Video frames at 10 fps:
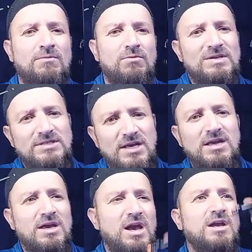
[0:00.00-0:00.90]
We were
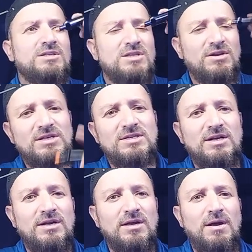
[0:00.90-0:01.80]
saying, hey, it's a
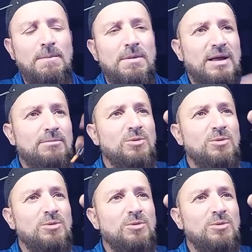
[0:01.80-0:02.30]
reset. But I'm